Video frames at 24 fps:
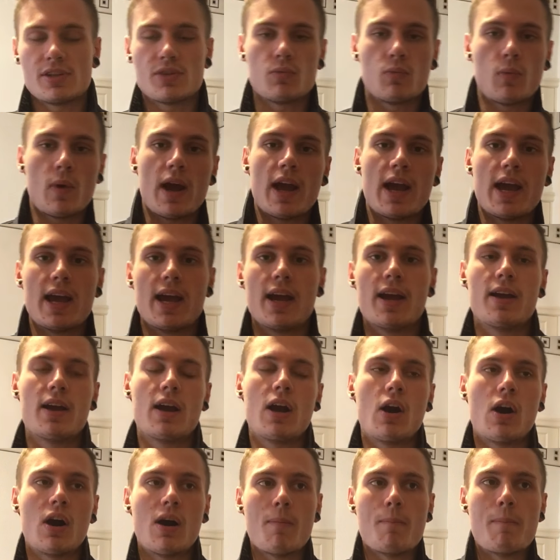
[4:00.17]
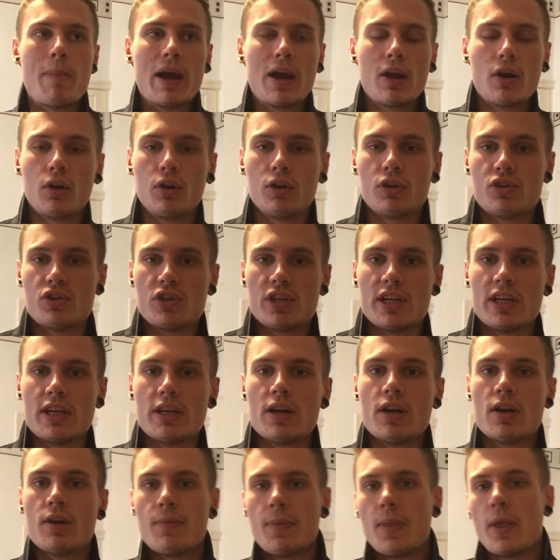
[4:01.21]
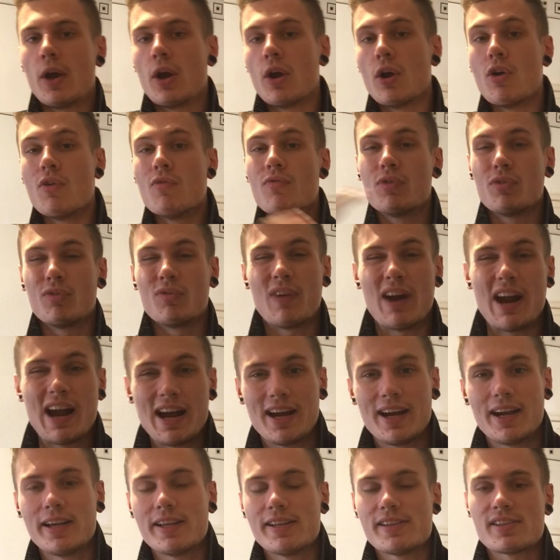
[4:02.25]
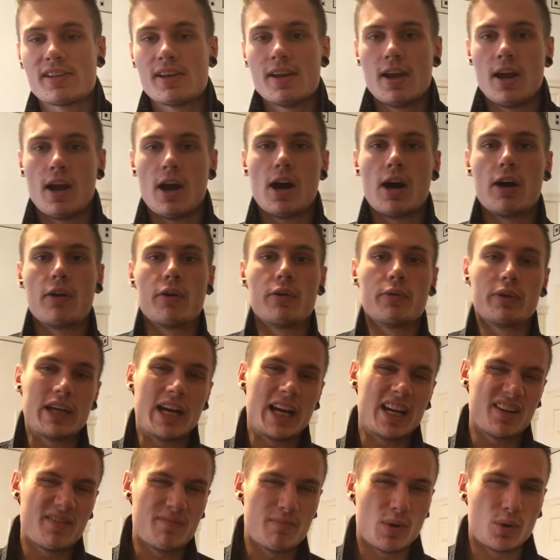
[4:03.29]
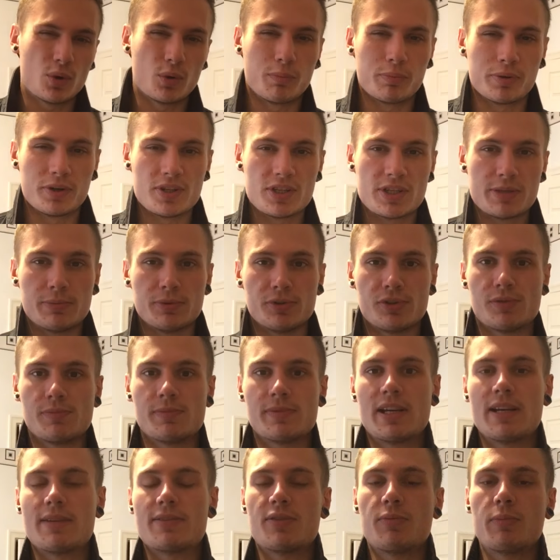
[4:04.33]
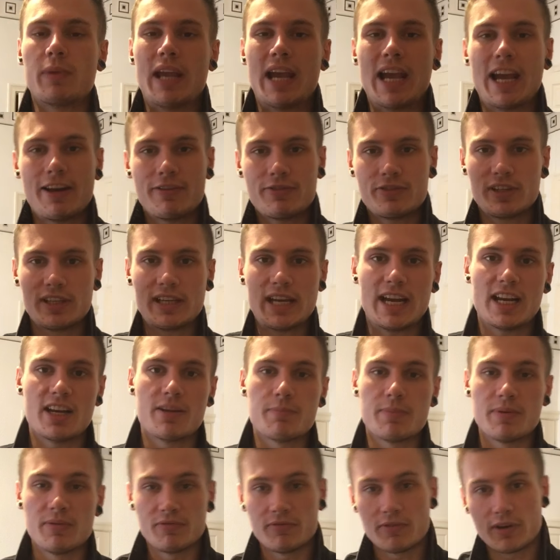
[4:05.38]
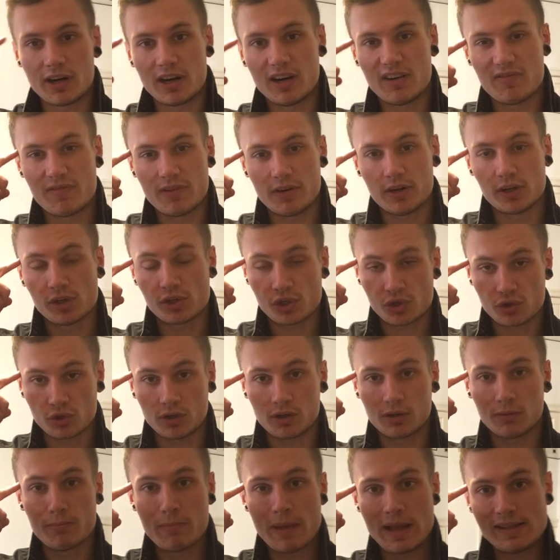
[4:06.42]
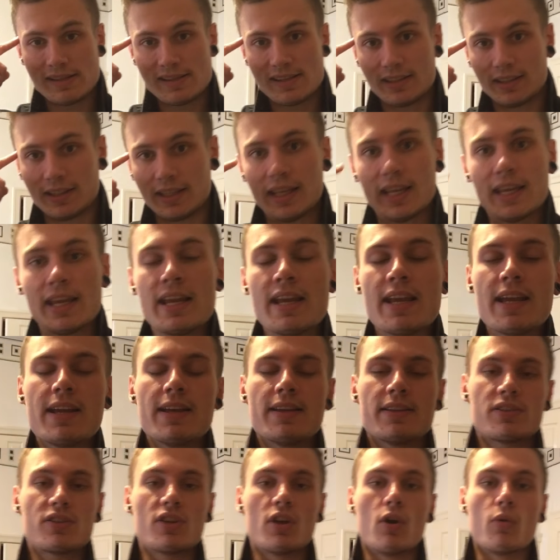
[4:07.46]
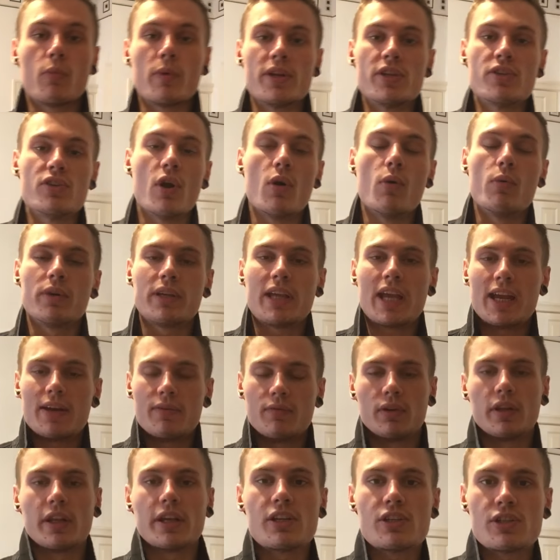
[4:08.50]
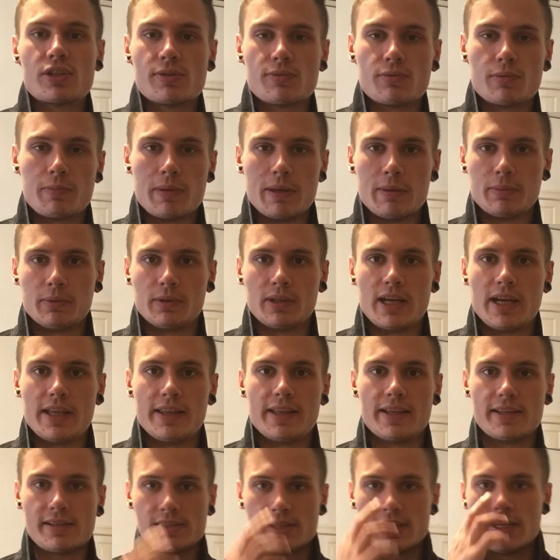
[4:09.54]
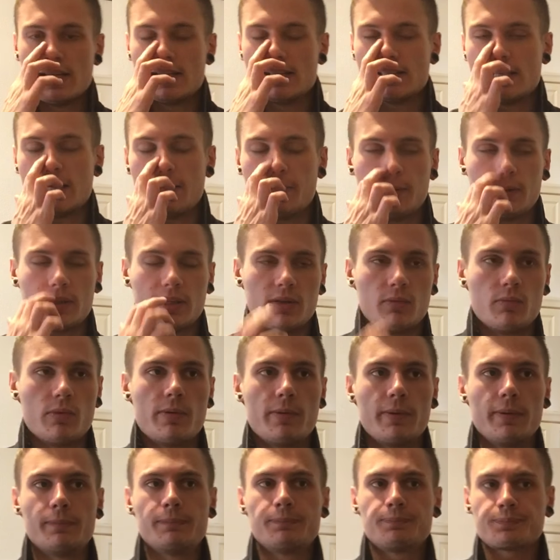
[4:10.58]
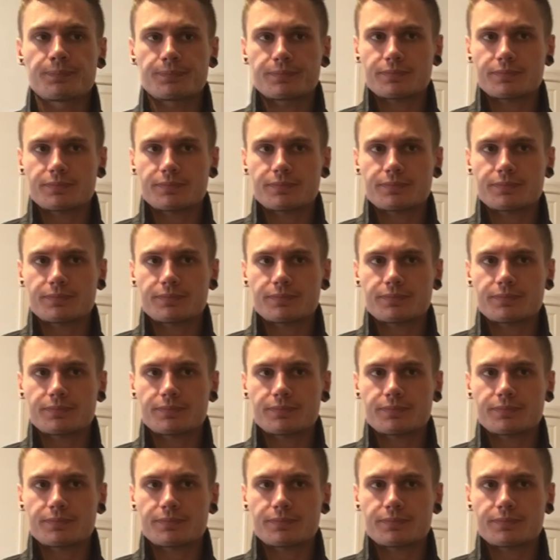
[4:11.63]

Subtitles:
is where our biology overrides our own kind of moral principles sometimes, and we have to kind of be very, very strong mentally so we don't get in relationships with people like this. Typically women,